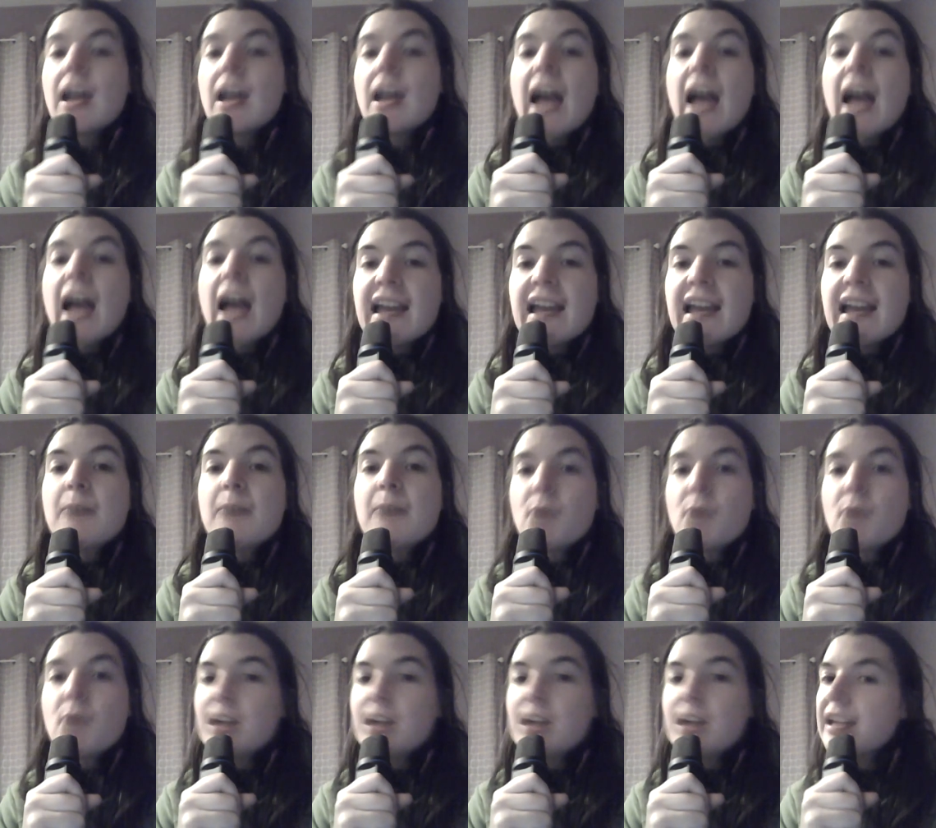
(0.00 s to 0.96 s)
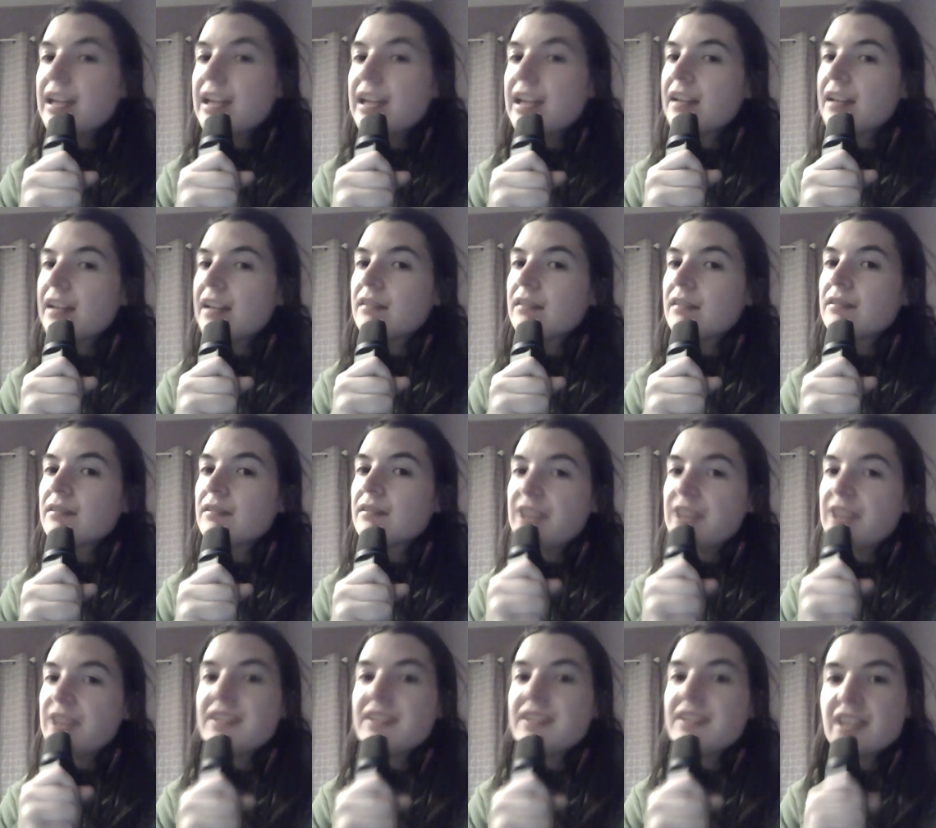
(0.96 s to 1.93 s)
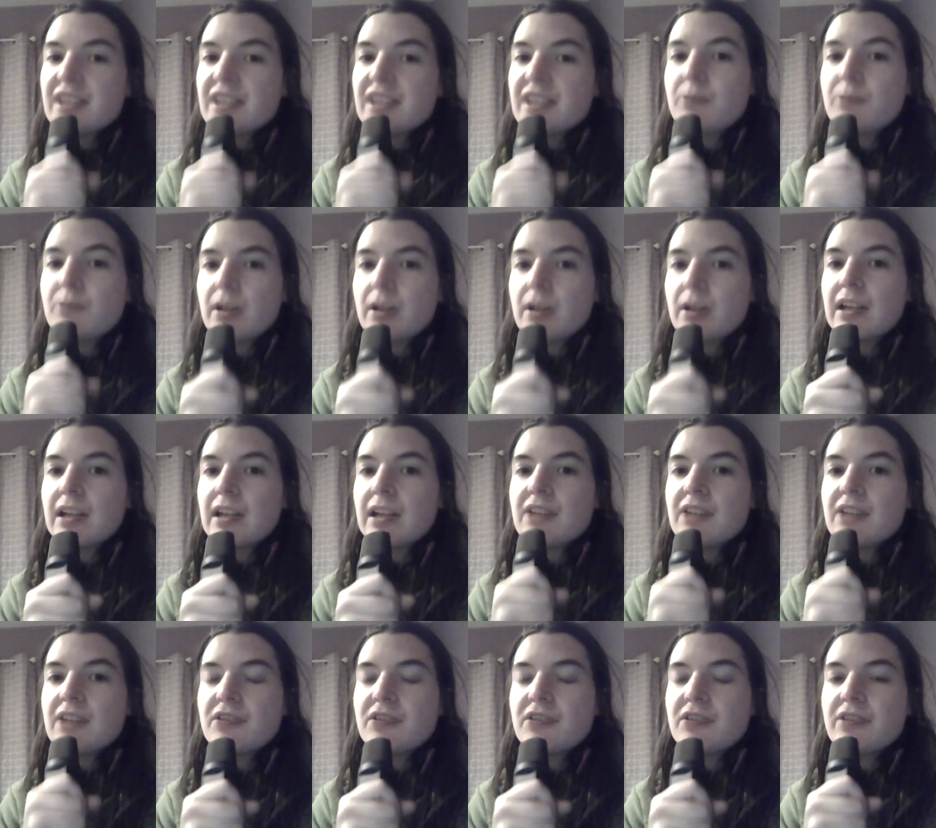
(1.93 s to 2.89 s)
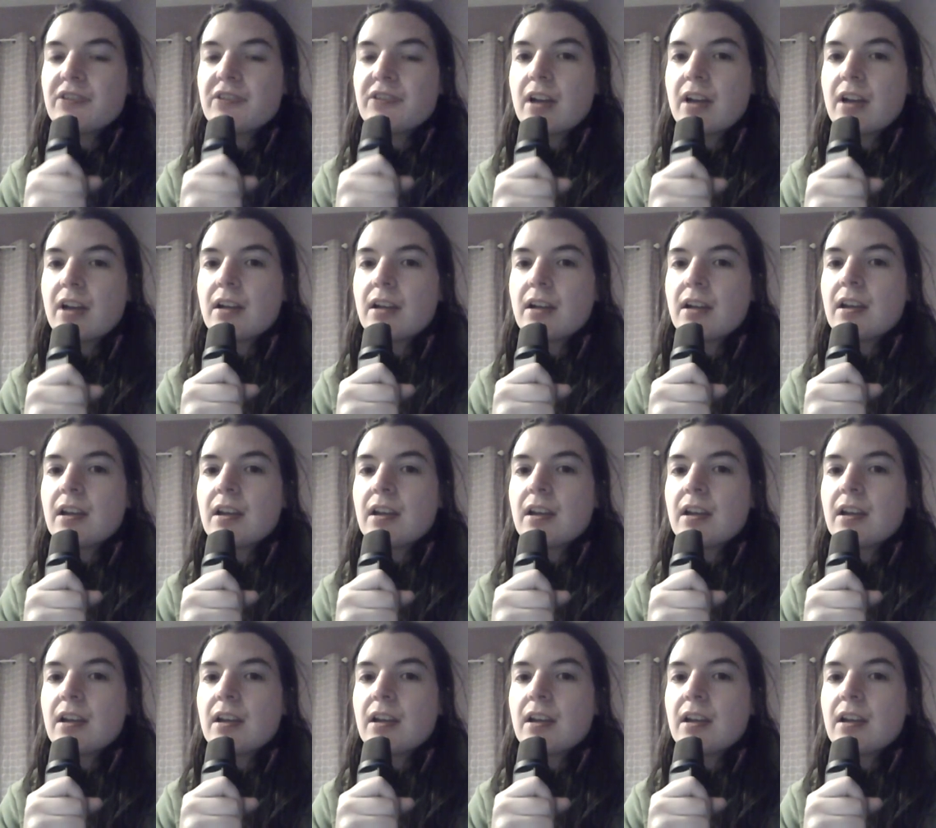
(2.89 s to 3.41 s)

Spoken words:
I am working. This is work. It's just not